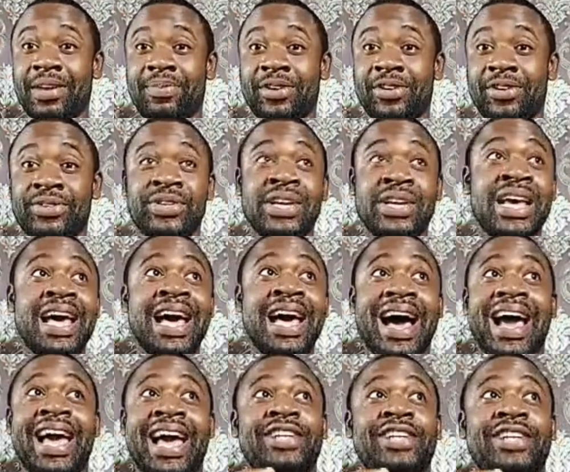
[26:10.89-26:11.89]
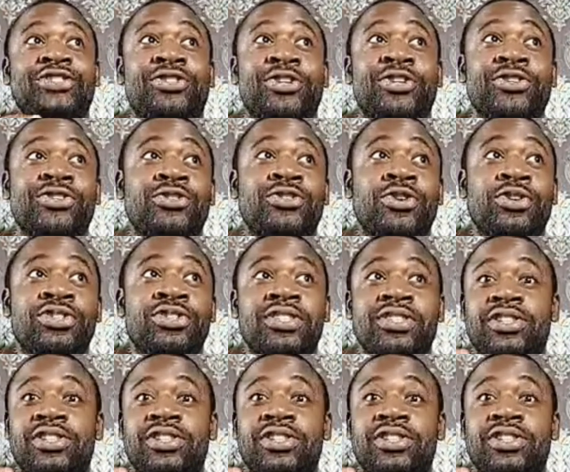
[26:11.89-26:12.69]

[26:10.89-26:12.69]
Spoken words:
because I had just gotten